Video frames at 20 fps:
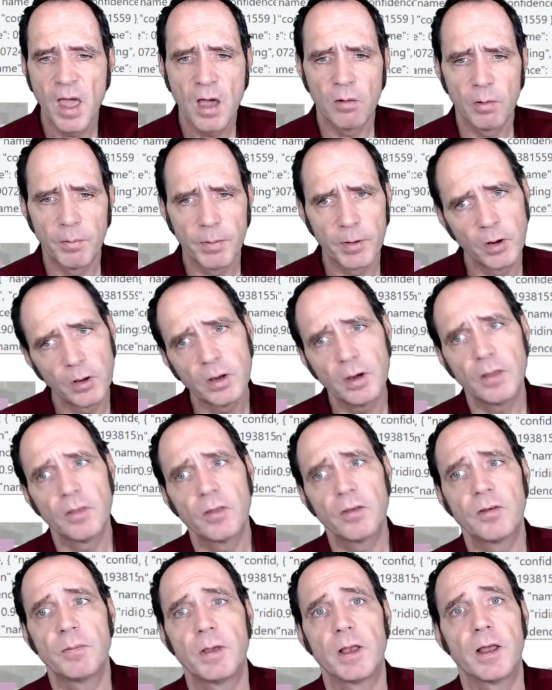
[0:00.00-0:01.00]
We'll be looking at
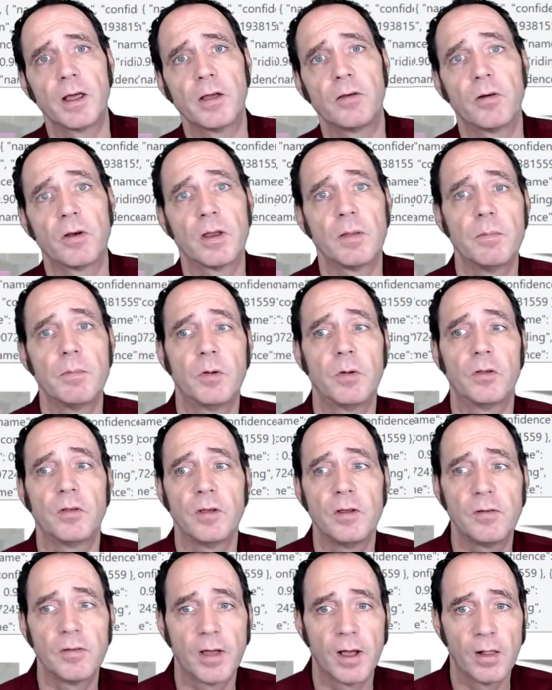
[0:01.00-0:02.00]
this a bit later on in more
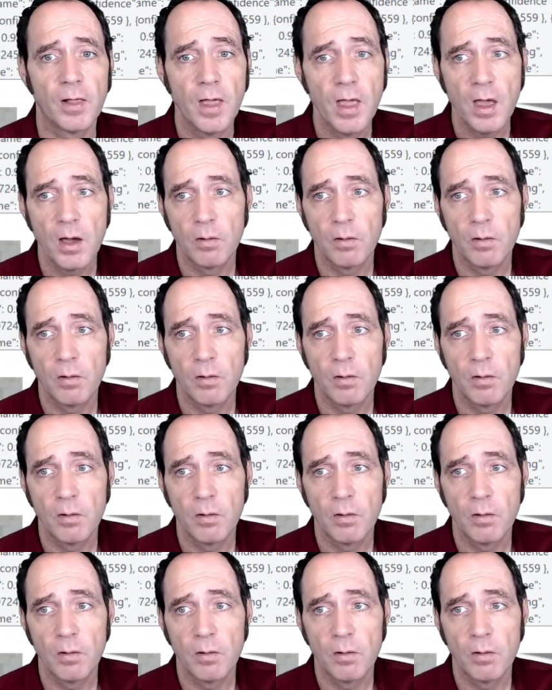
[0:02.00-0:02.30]
detail